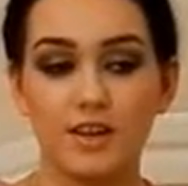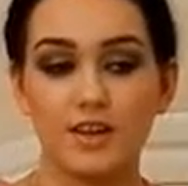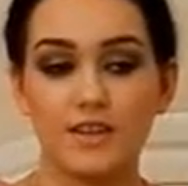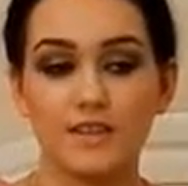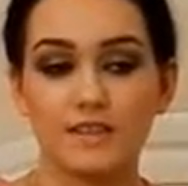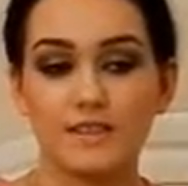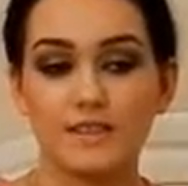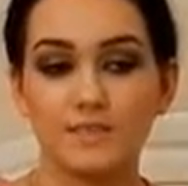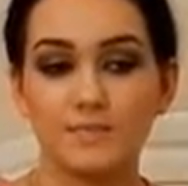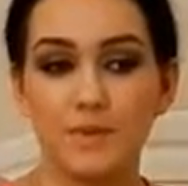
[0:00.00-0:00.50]

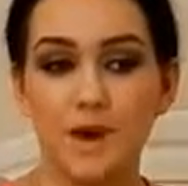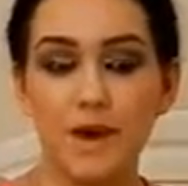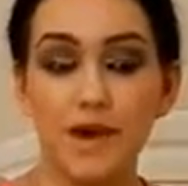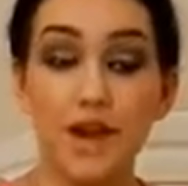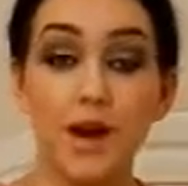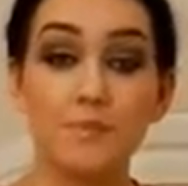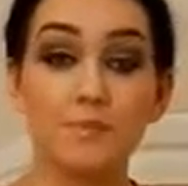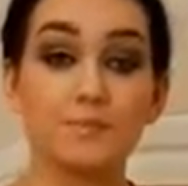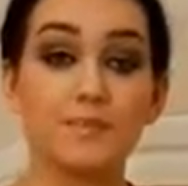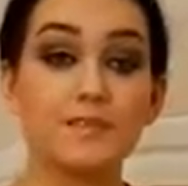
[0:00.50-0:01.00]
It's my
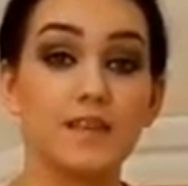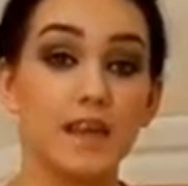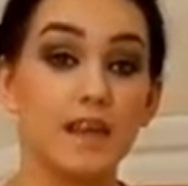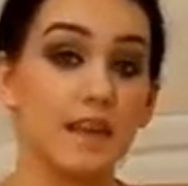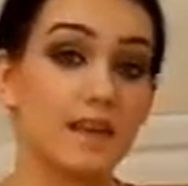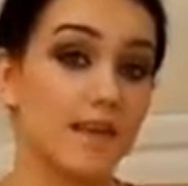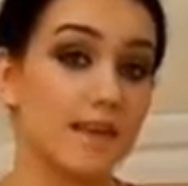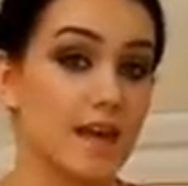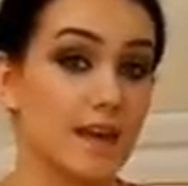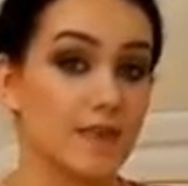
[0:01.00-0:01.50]

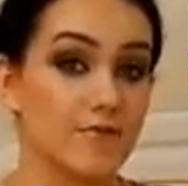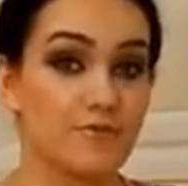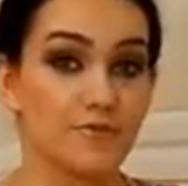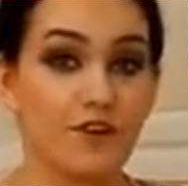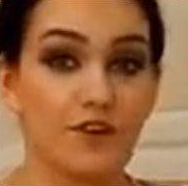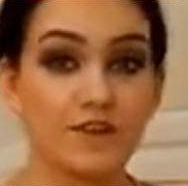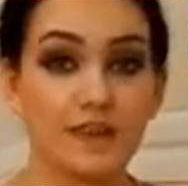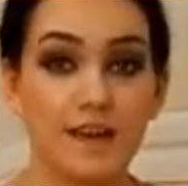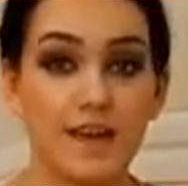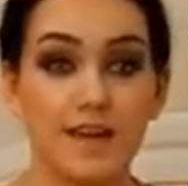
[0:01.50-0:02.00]
updated
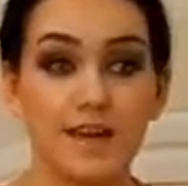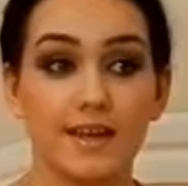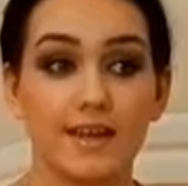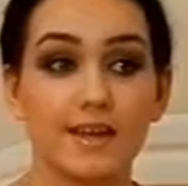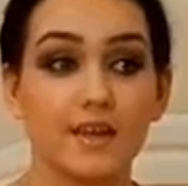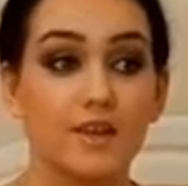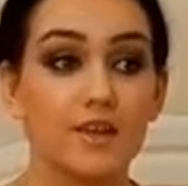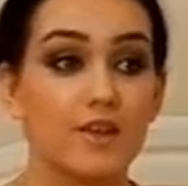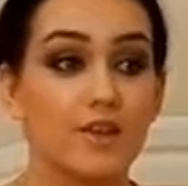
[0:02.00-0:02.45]
everyday